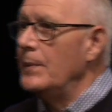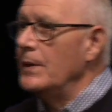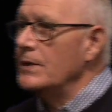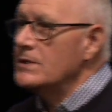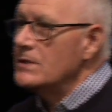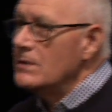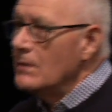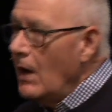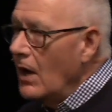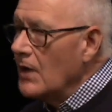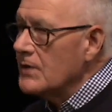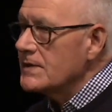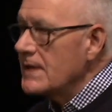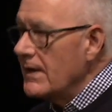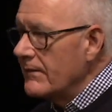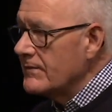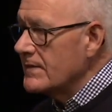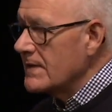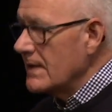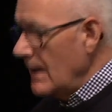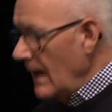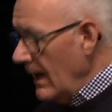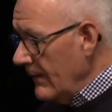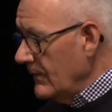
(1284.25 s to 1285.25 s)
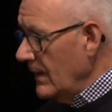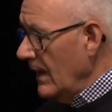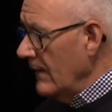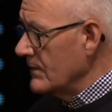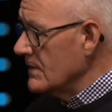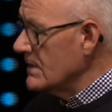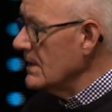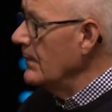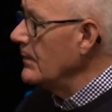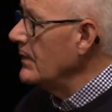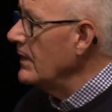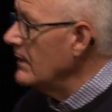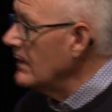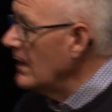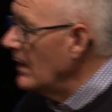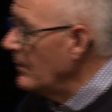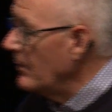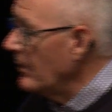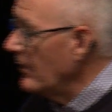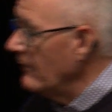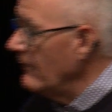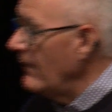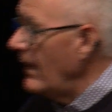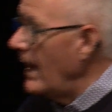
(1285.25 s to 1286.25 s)
But you also have, to have something
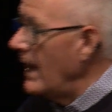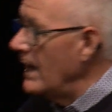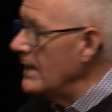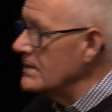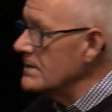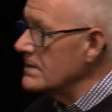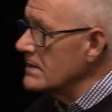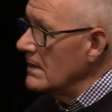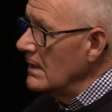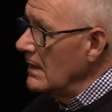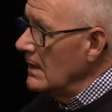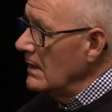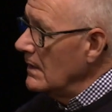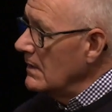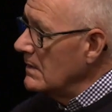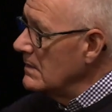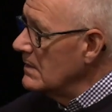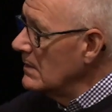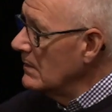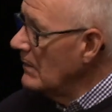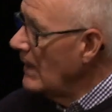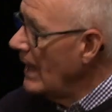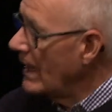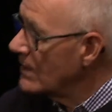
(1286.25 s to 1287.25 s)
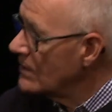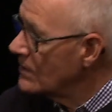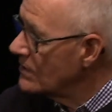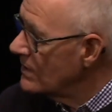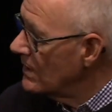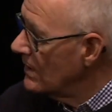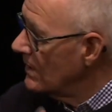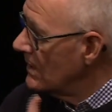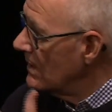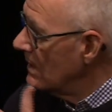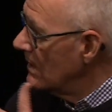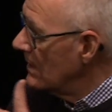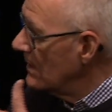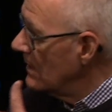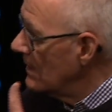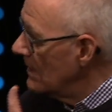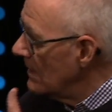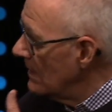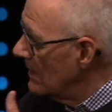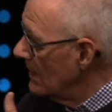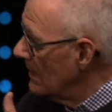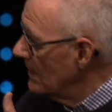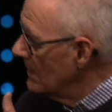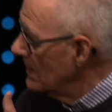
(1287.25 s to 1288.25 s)
that provides direction
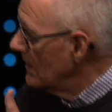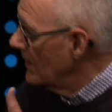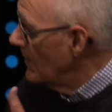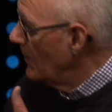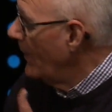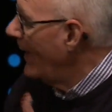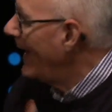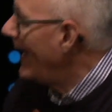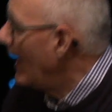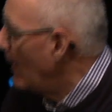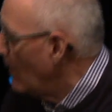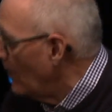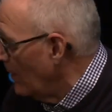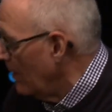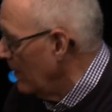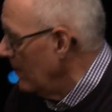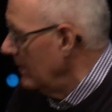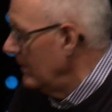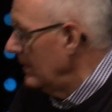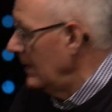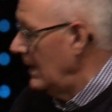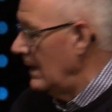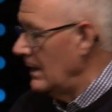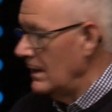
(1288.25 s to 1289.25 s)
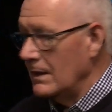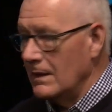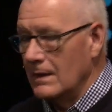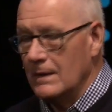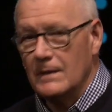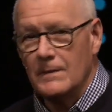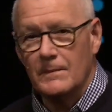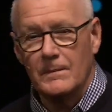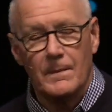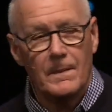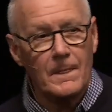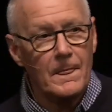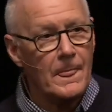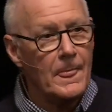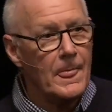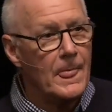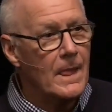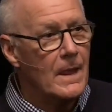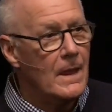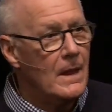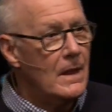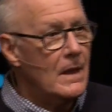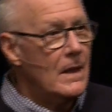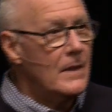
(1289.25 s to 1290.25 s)
to the power.
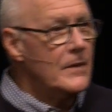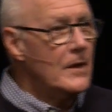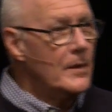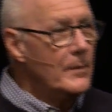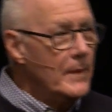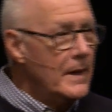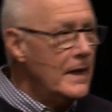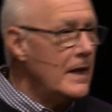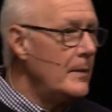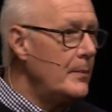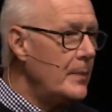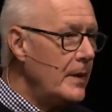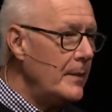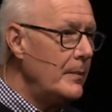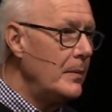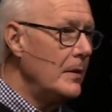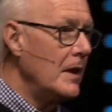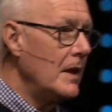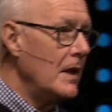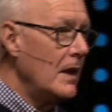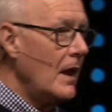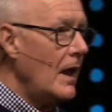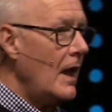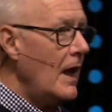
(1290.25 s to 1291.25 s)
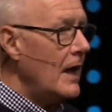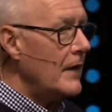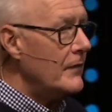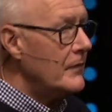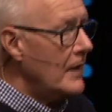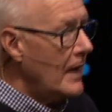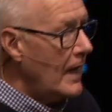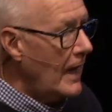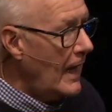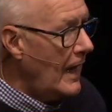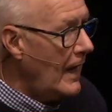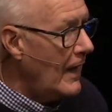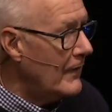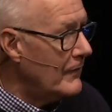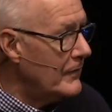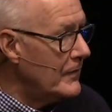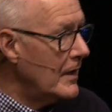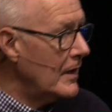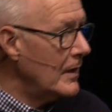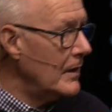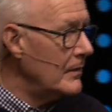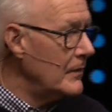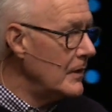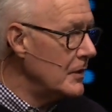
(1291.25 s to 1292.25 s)
There are many people in life that
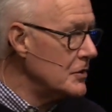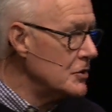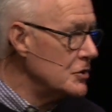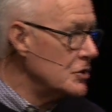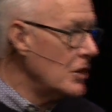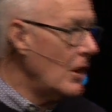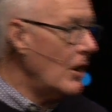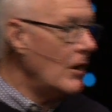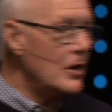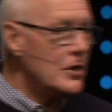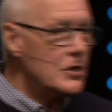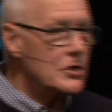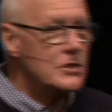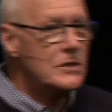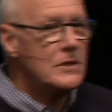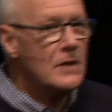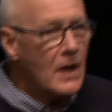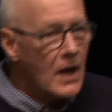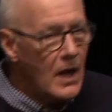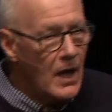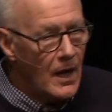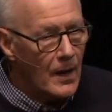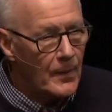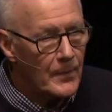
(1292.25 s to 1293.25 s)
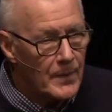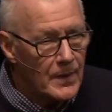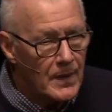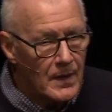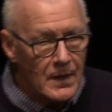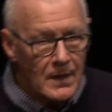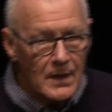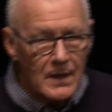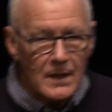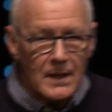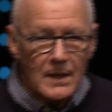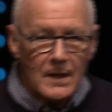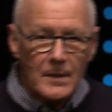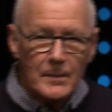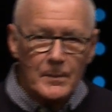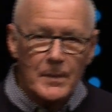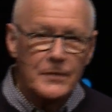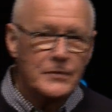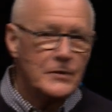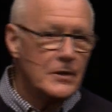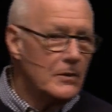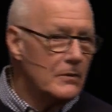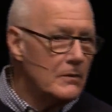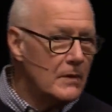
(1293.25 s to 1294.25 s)
have, they're, they're charged up,
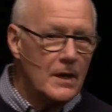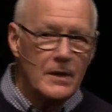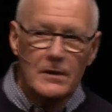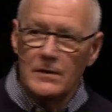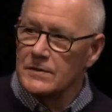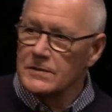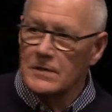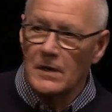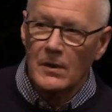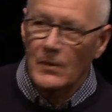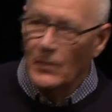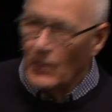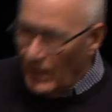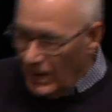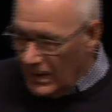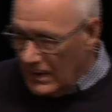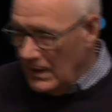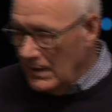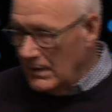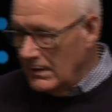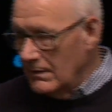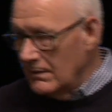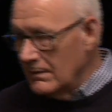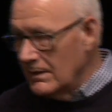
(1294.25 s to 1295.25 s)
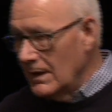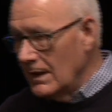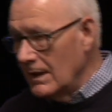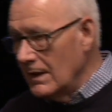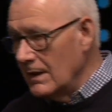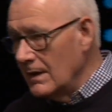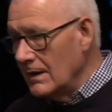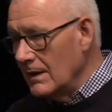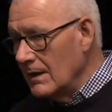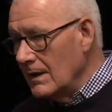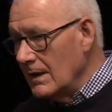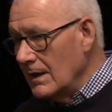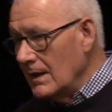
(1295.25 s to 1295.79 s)
but their rudders aren't working, okay?